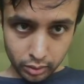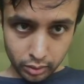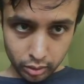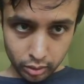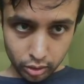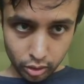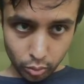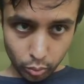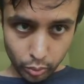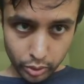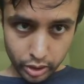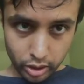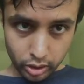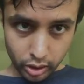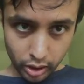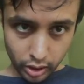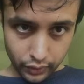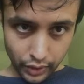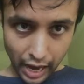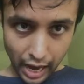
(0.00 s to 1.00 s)
so we just
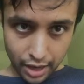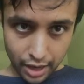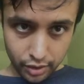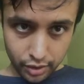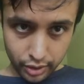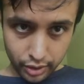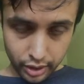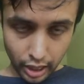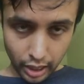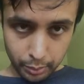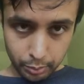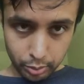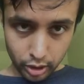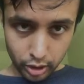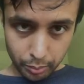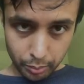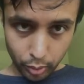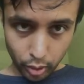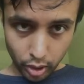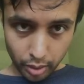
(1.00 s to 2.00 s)
kind of added the game
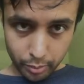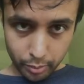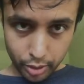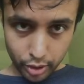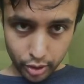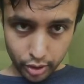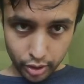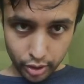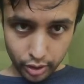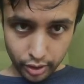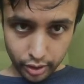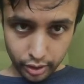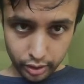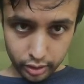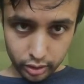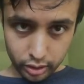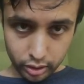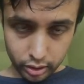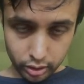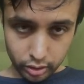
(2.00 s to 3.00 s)
state parameter
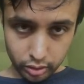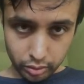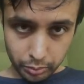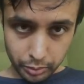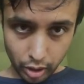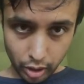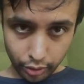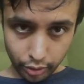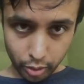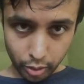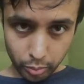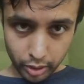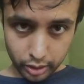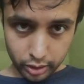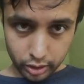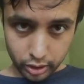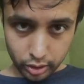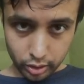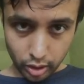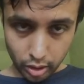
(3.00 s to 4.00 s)
into an argument
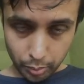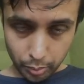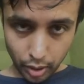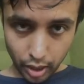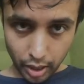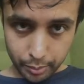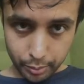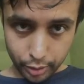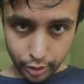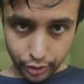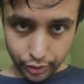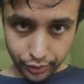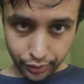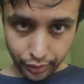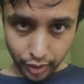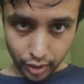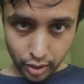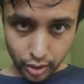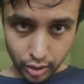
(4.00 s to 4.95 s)
into apply move,